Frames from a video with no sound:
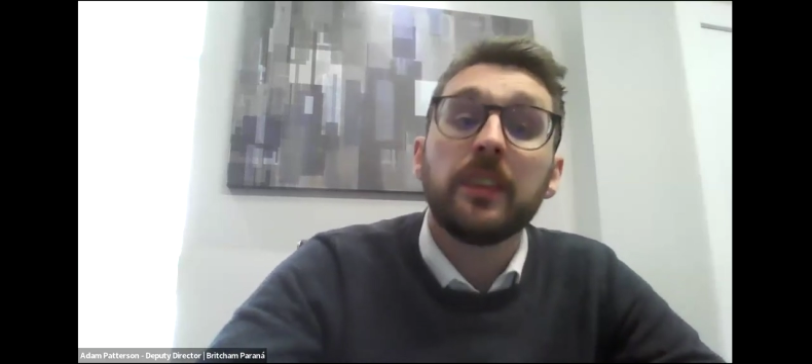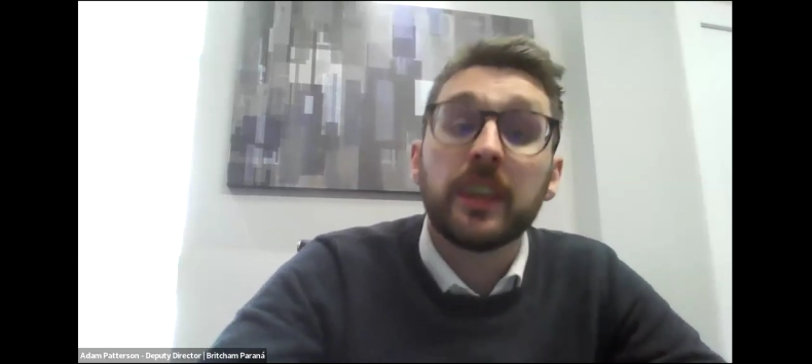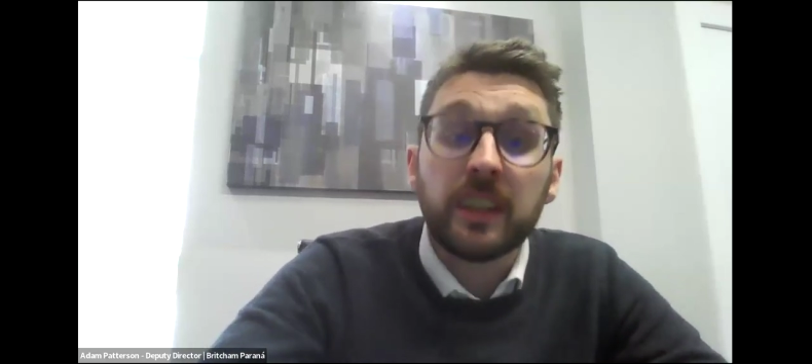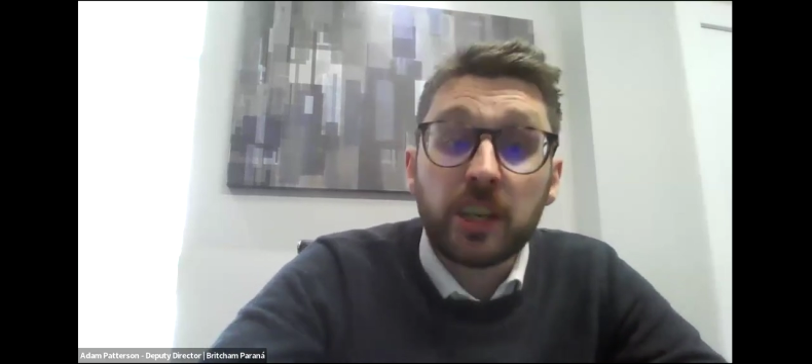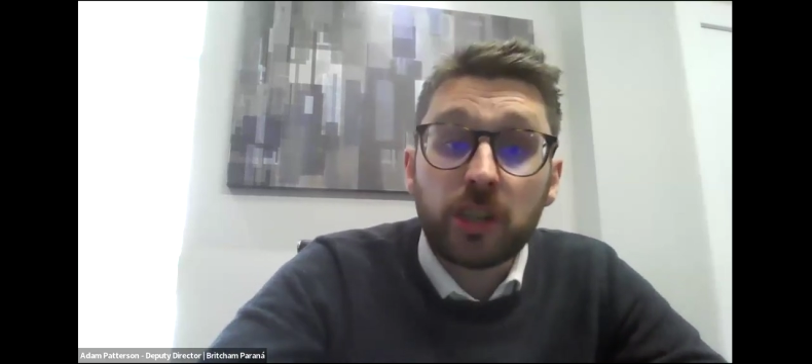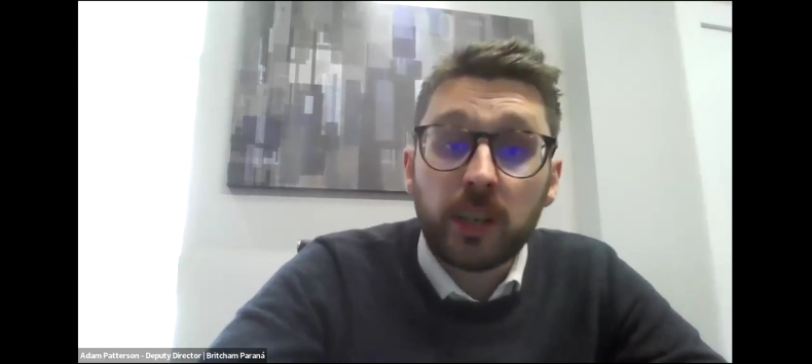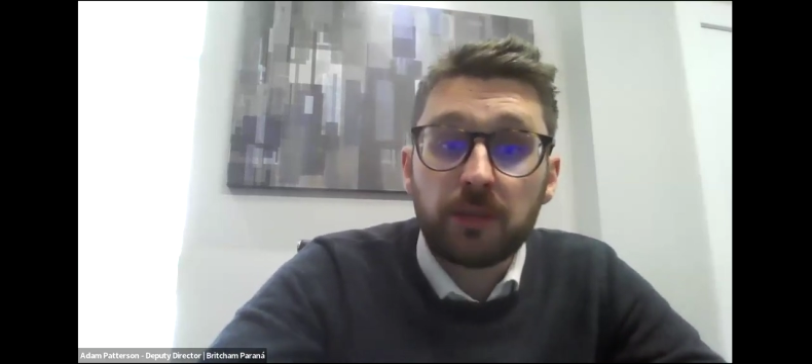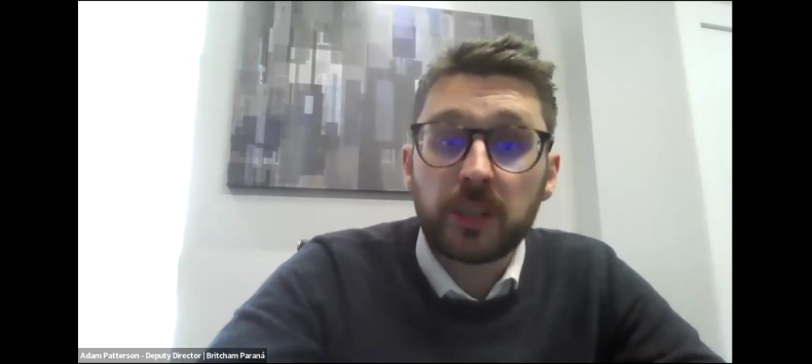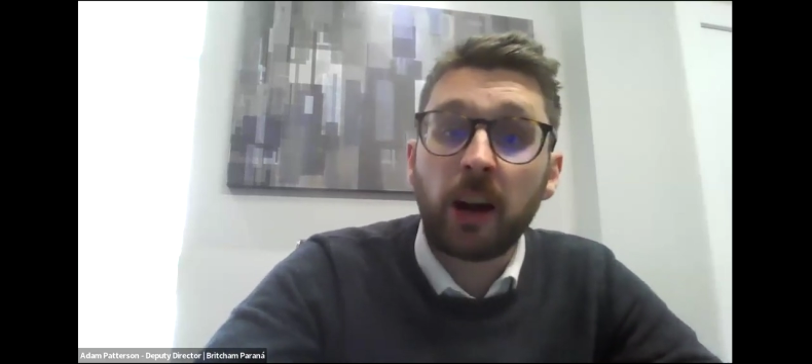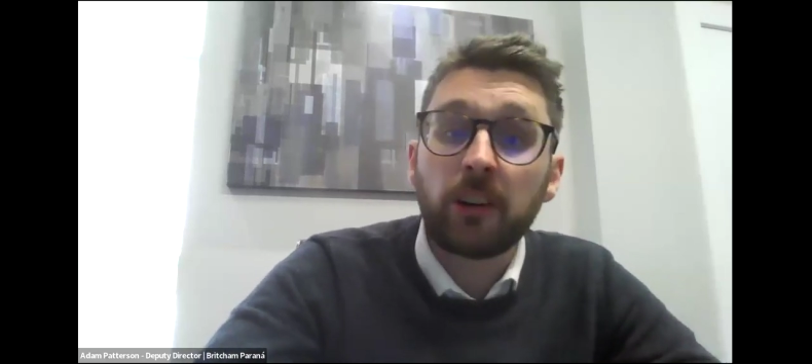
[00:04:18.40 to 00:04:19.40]
The
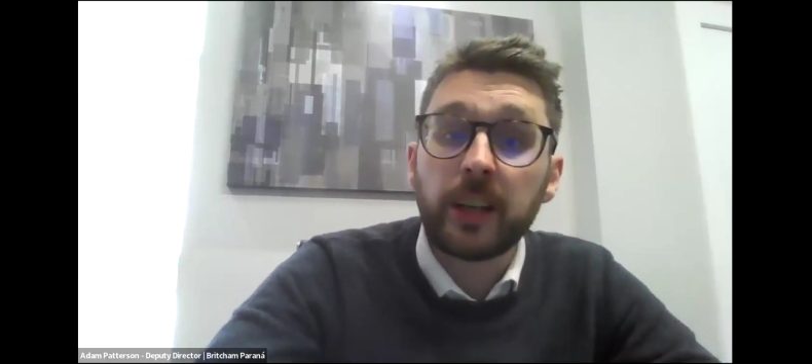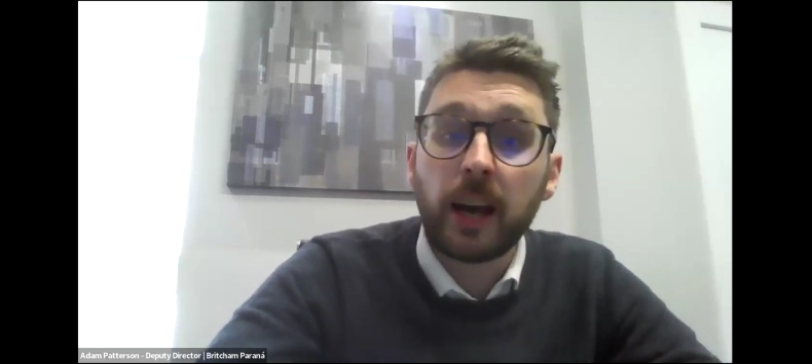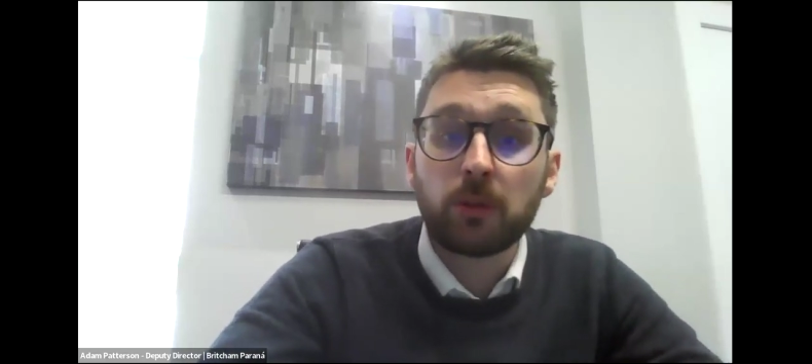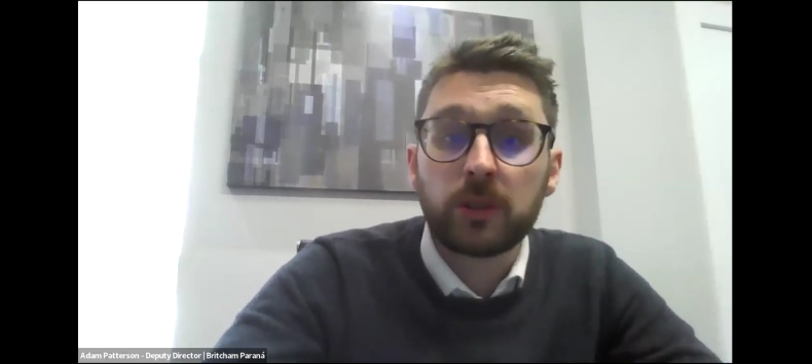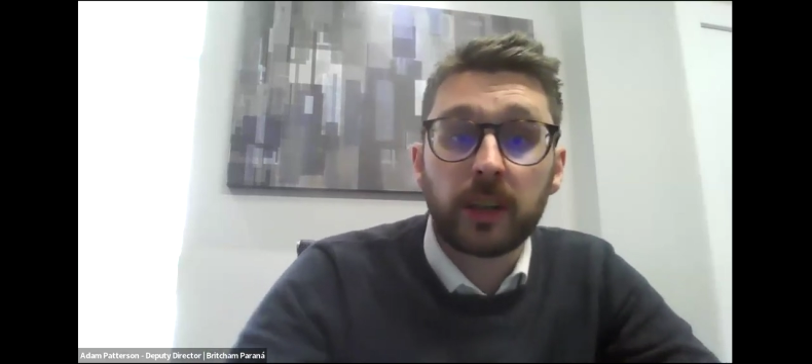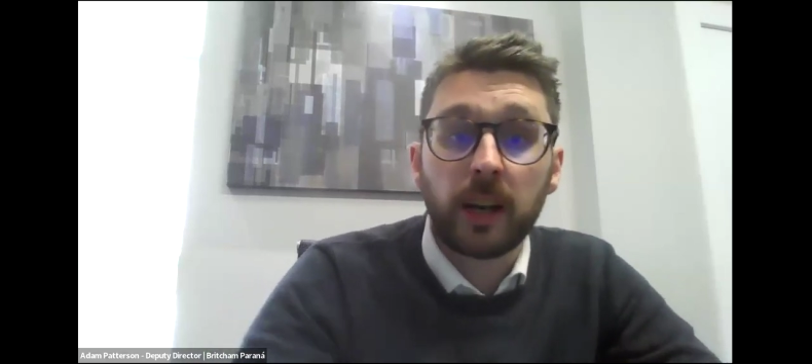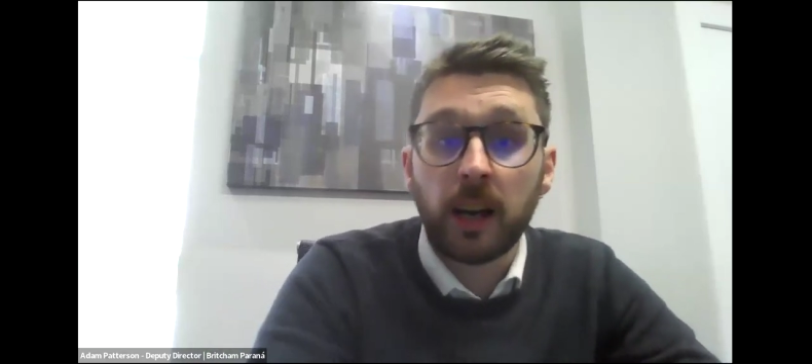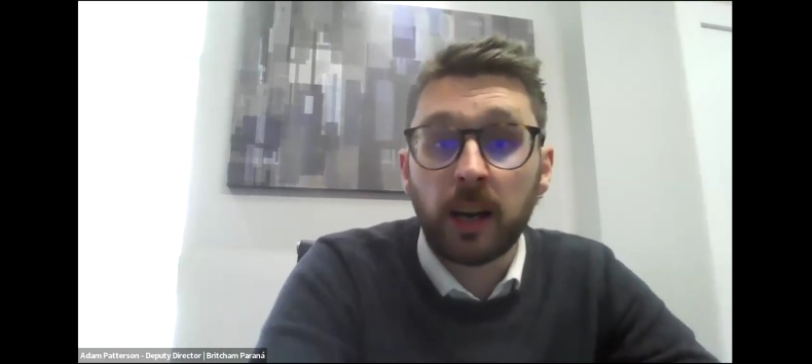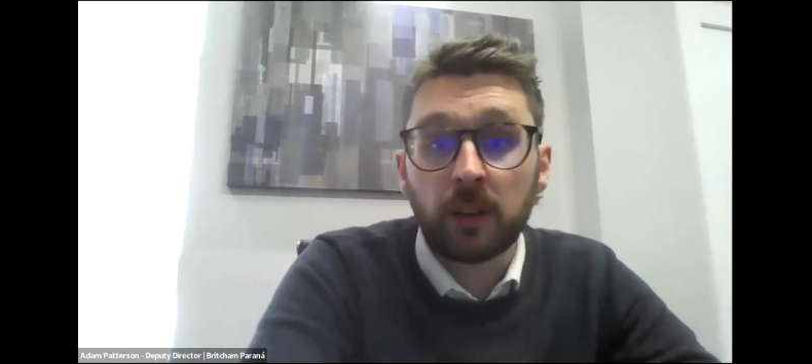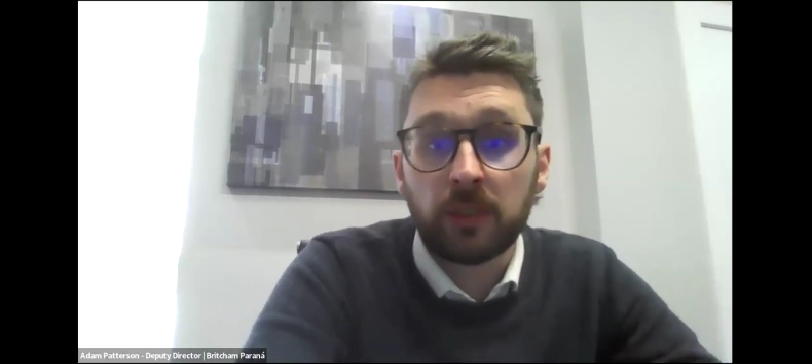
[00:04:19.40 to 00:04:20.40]
initiatives carried out
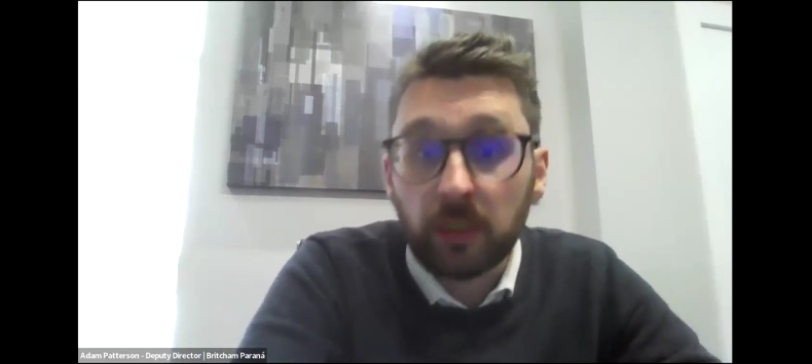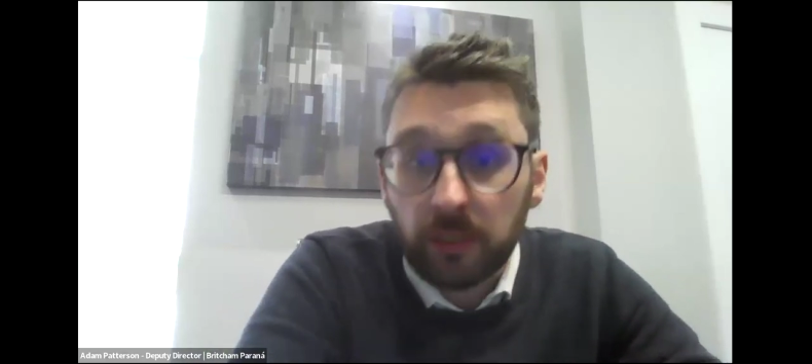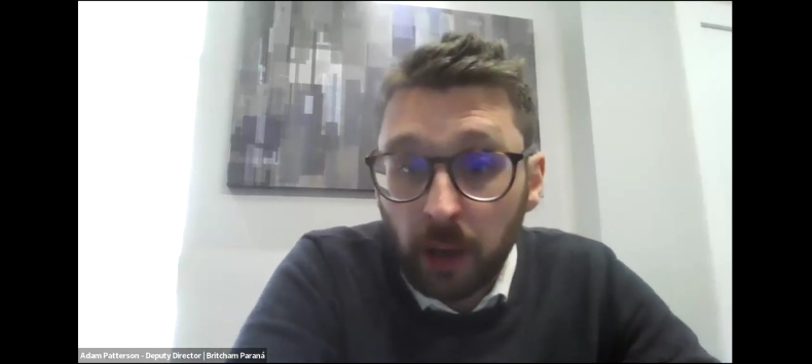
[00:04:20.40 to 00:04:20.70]
until